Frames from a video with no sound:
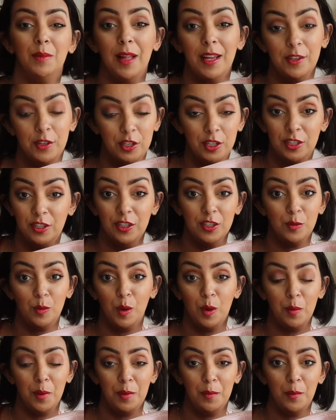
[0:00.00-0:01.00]
Blush is just
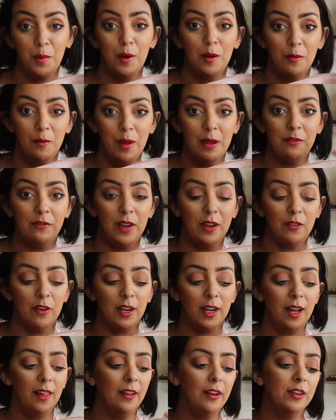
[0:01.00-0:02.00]
one of, been one of my
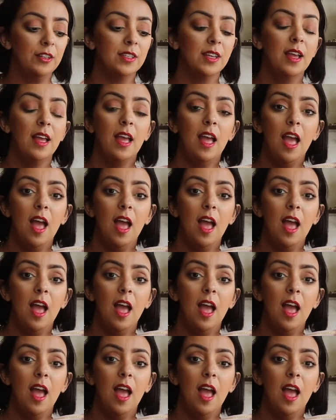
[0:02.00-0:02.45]
favorite colors.